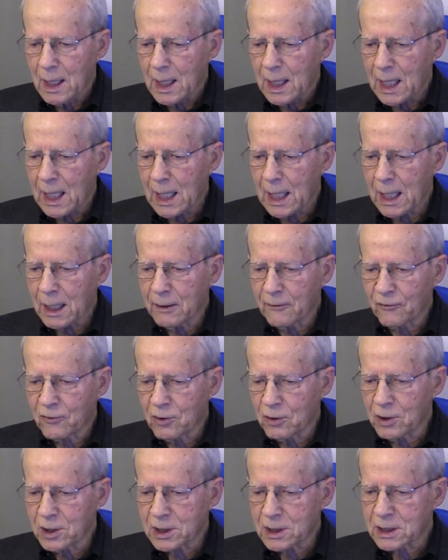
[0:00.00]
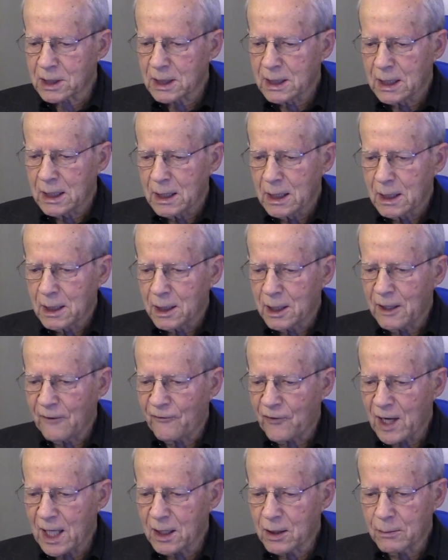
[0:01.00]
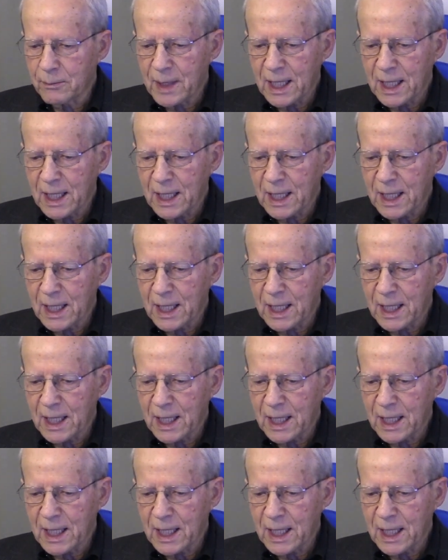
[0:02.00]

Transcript: And of course, the final